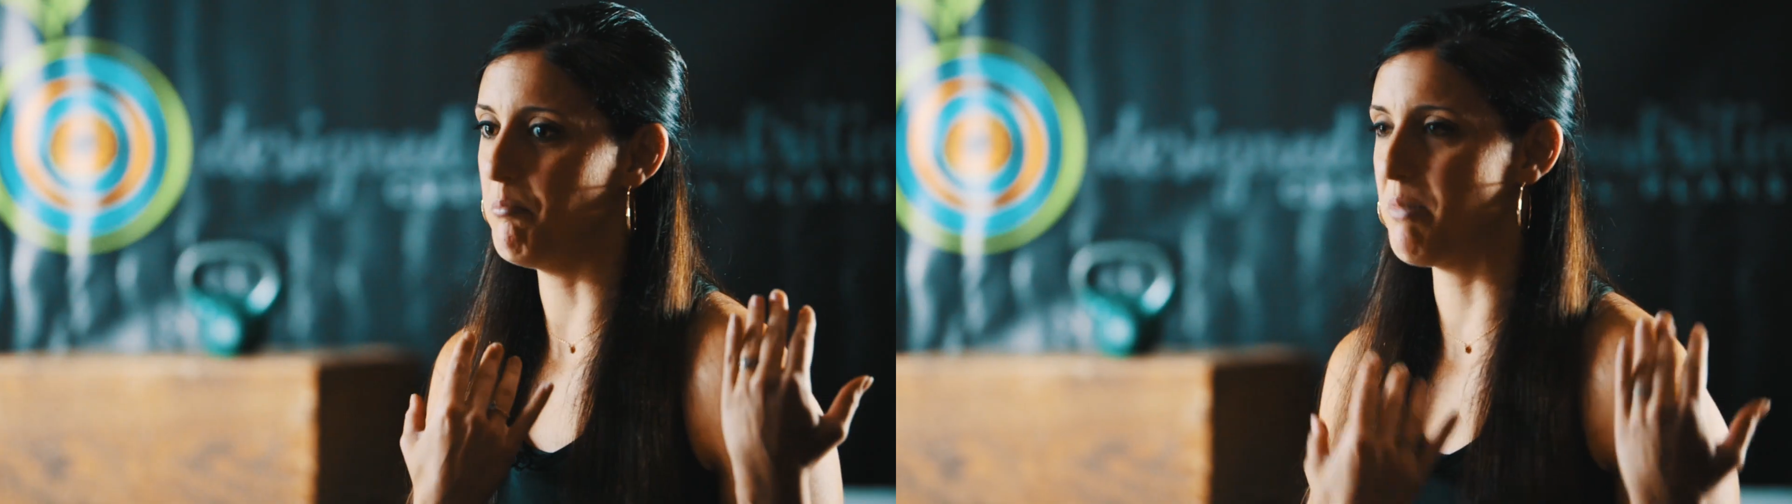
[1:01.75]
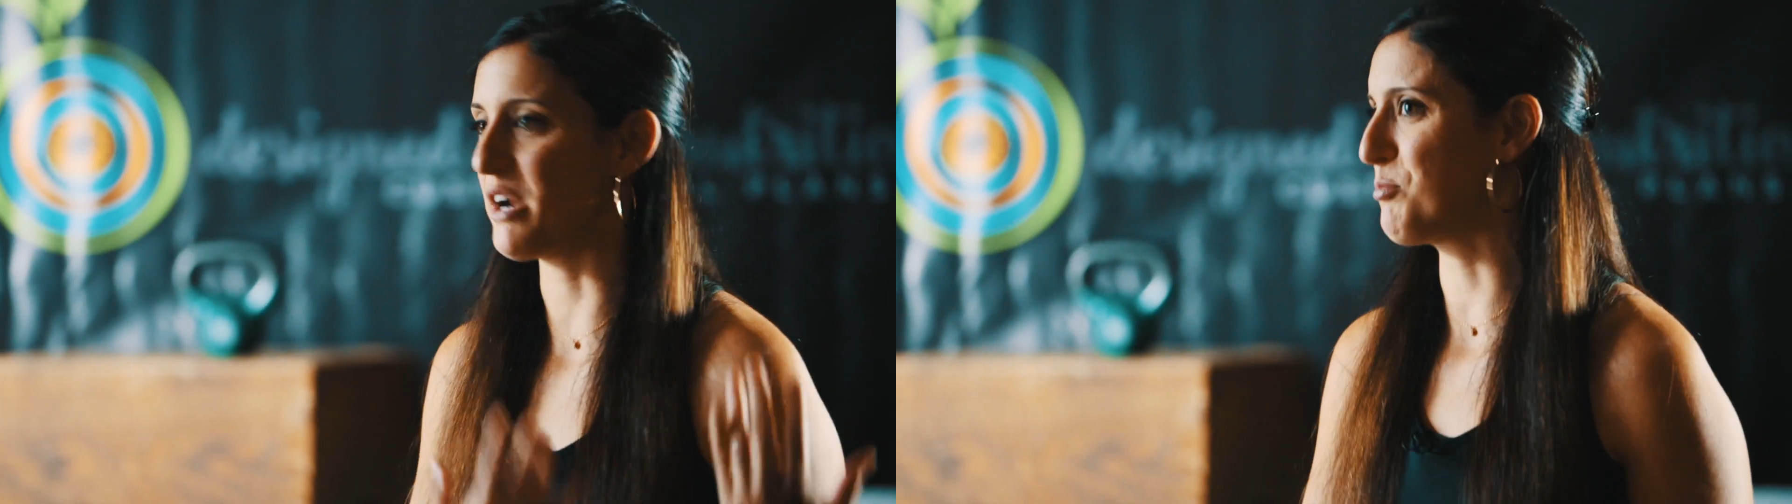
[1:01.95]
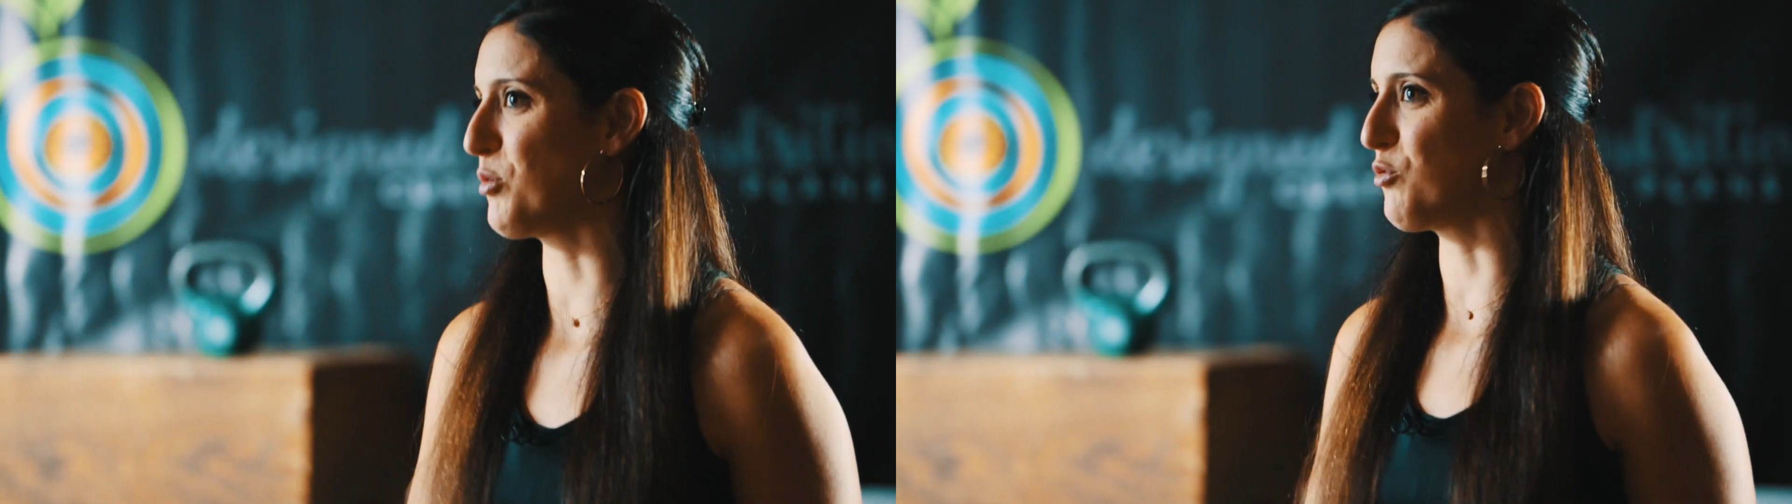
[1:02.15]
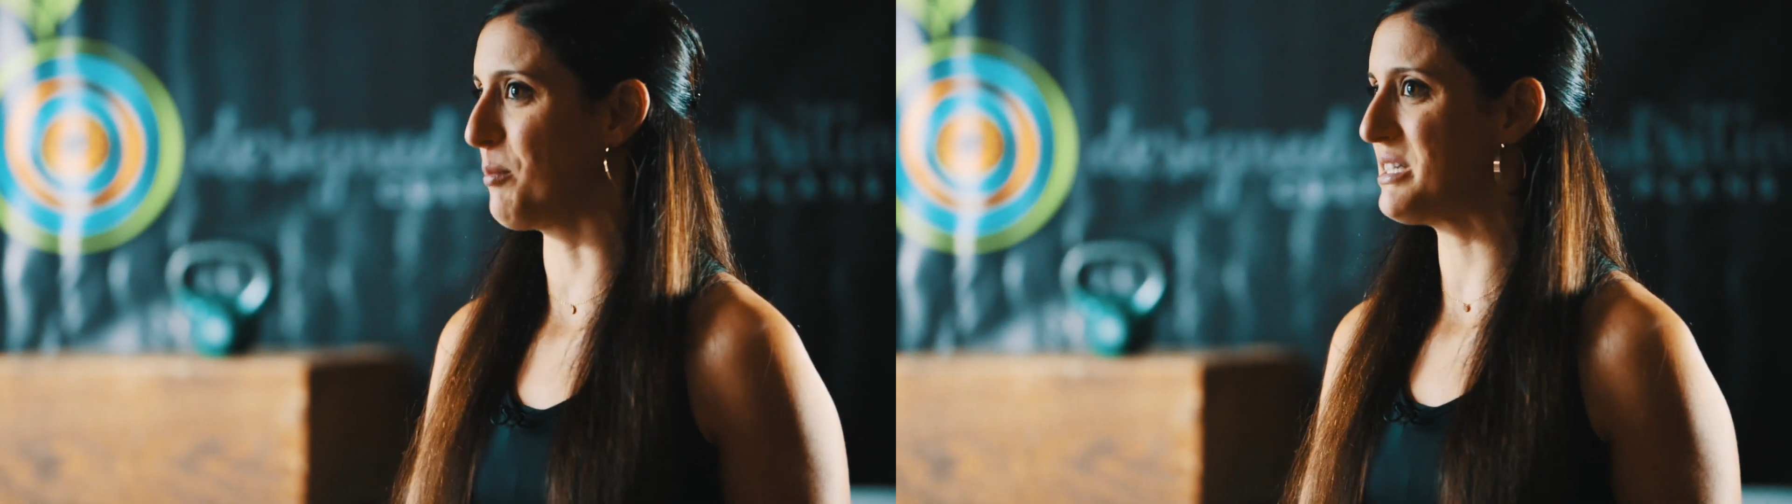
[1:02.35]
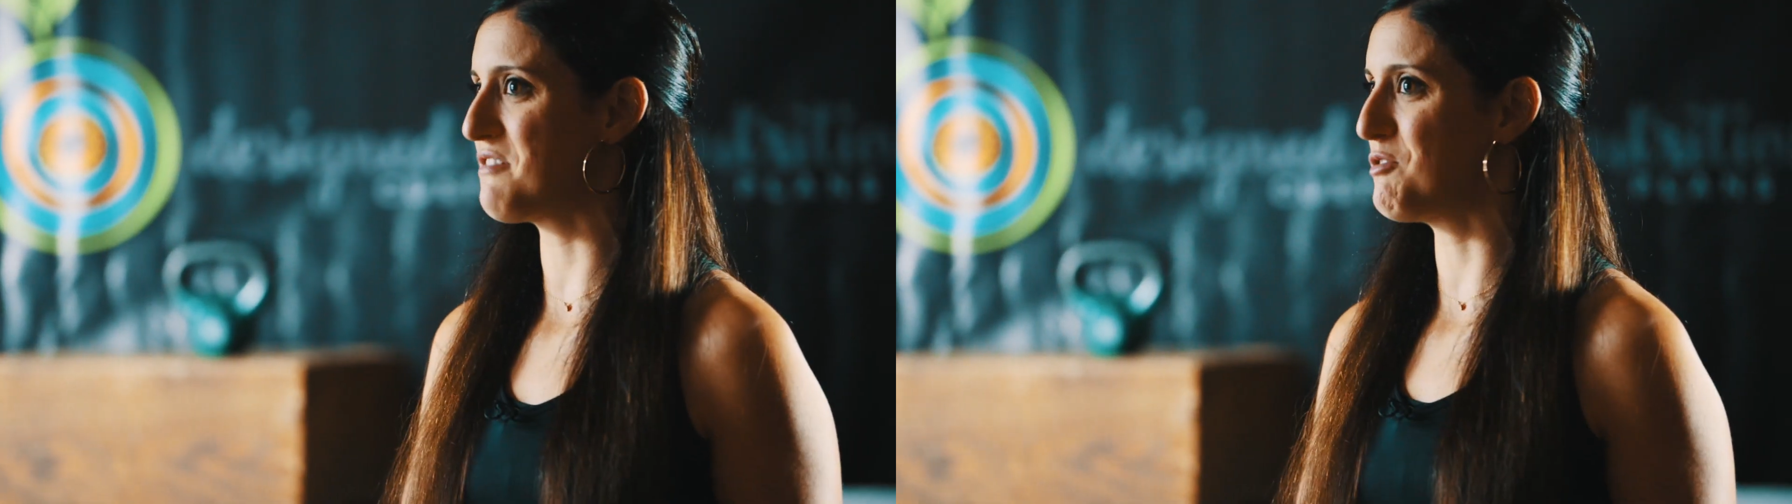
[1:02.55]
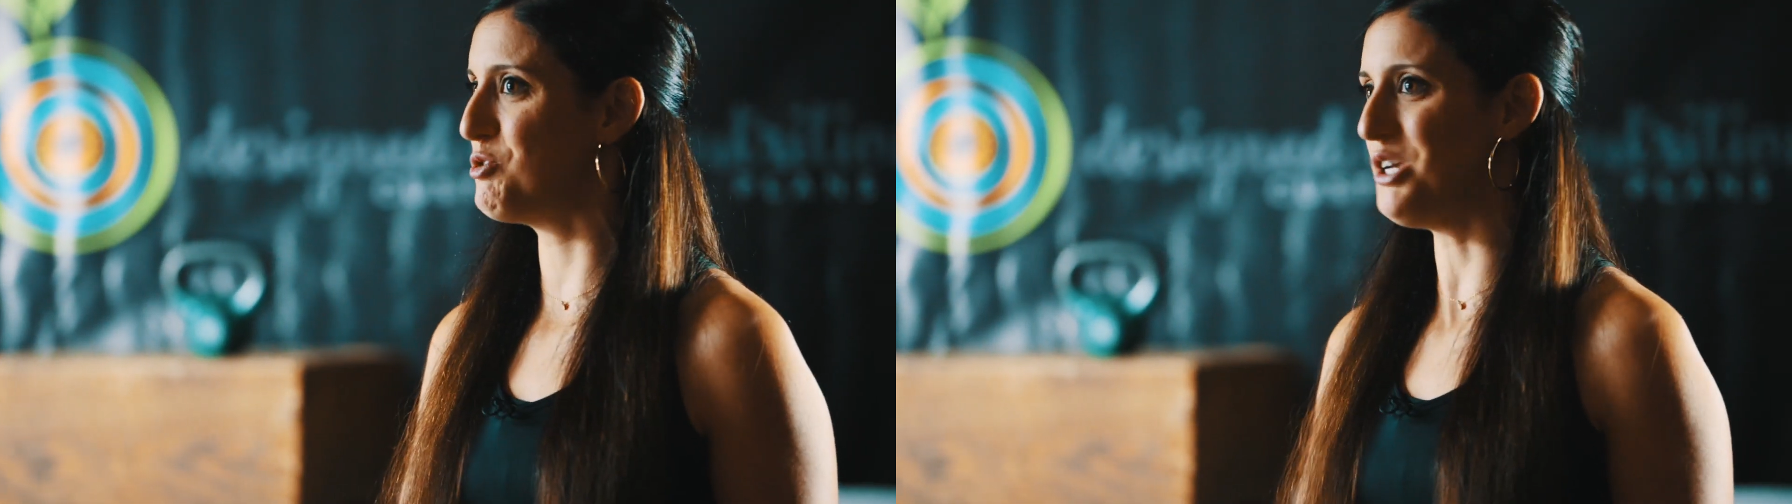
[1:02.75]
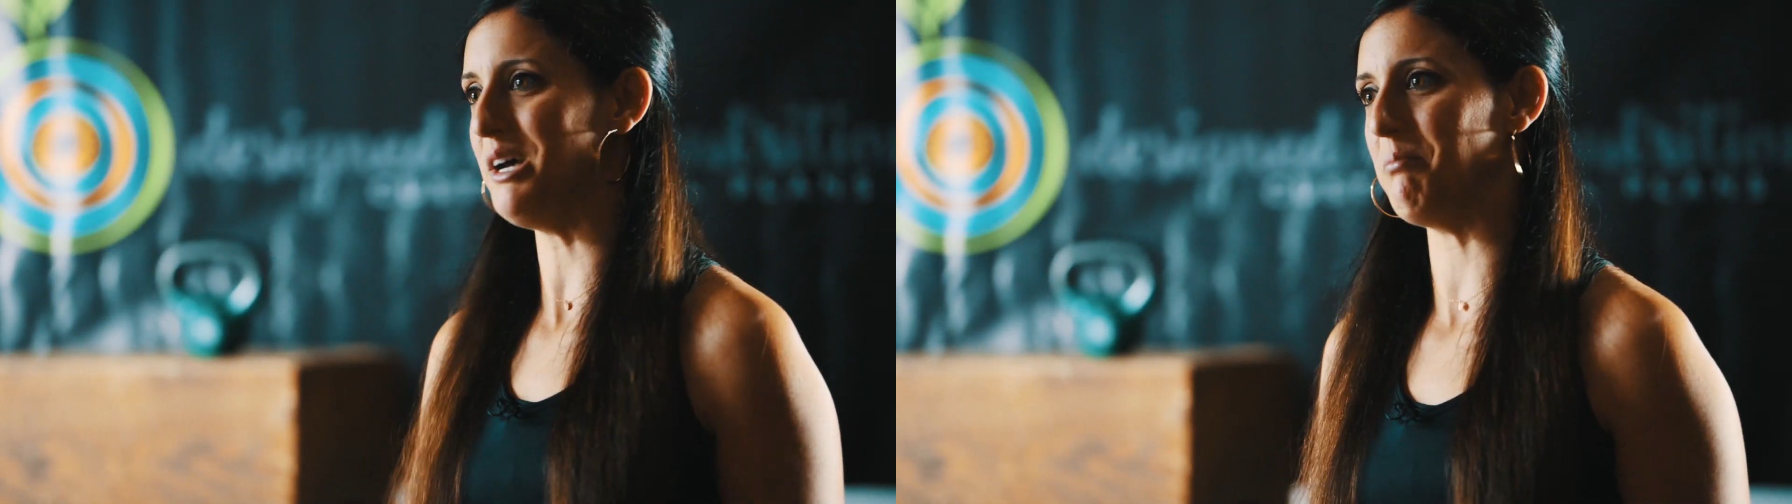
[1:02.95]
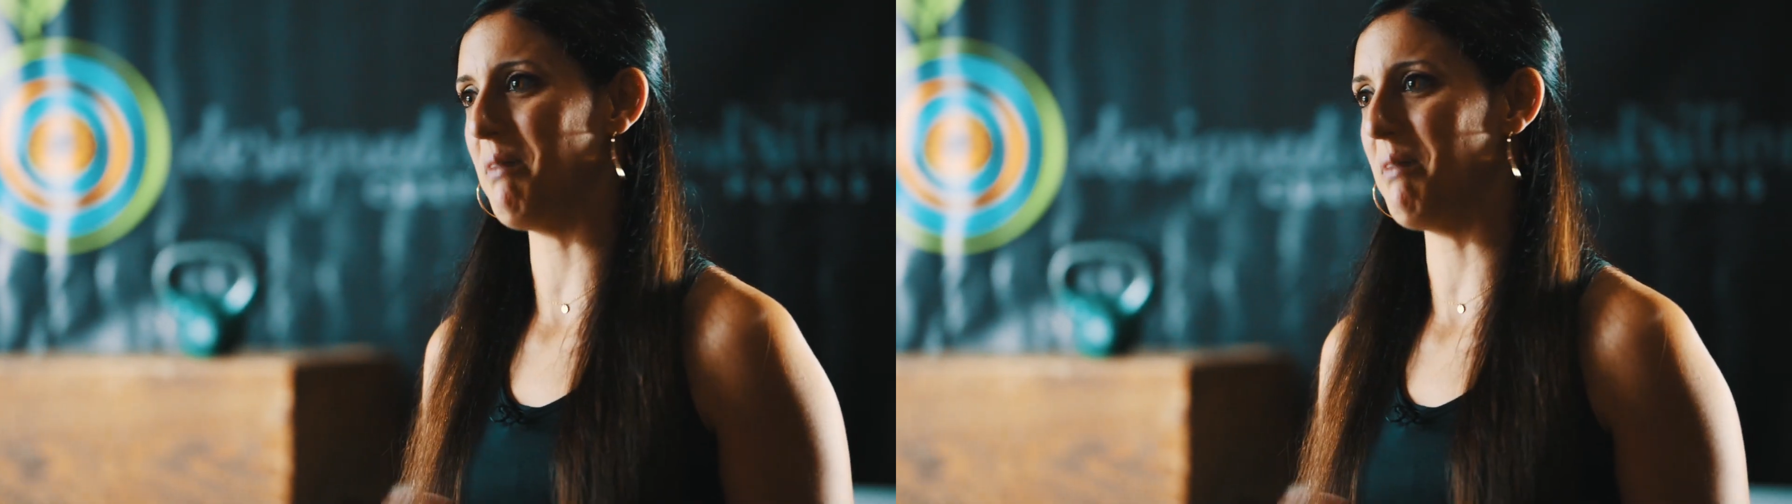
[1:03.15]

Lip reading: better performance at the gym,